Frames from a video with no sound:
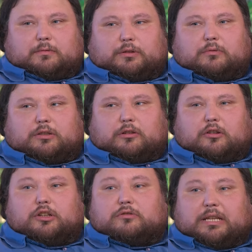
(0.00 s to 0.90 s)
you can
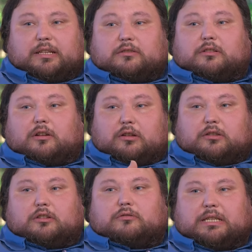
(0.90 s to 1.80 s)
not lose it as
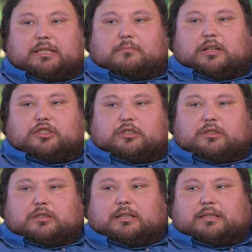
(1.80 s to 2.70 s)
much
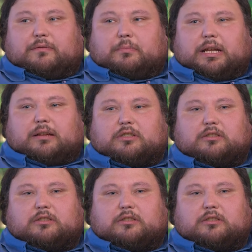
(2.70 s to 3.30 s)
as everybody else.